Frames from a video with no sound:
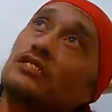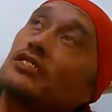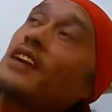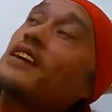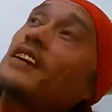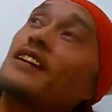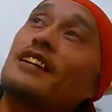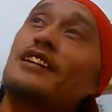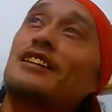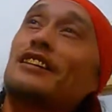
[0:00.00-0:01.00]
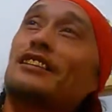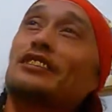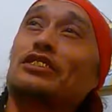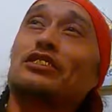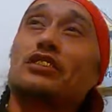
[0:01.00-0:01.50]
and
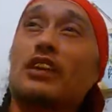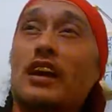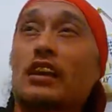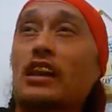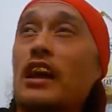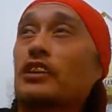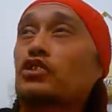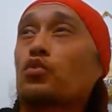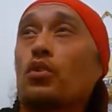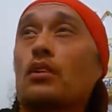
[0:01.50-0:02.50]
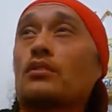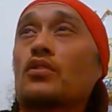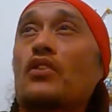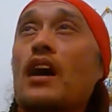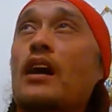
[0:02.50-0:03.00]
it just looked like clouds were
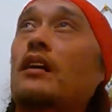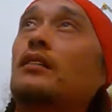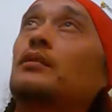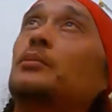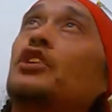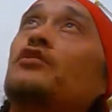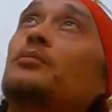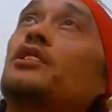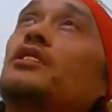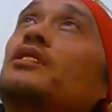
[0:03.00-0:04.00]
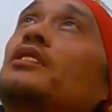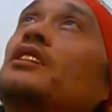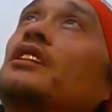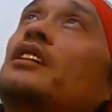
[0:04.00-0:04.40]
on fire above me.